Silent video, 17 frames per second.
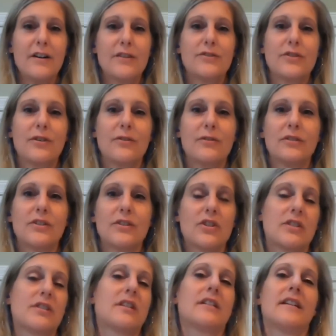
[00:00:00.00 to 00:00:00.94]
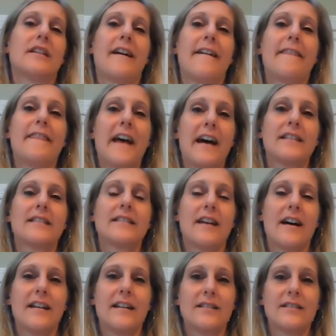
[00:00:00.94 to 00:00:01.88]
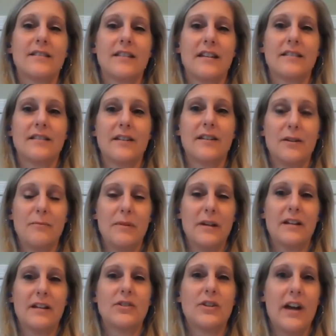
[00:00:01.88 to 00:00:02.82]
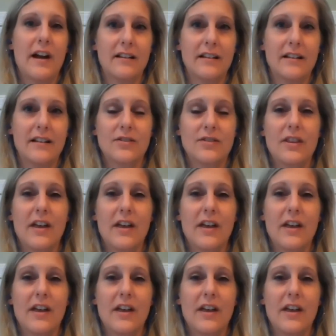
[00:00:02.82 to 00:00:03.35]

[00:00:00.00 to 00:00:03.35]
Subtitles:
So logistically on that side, it's going to be a challenge.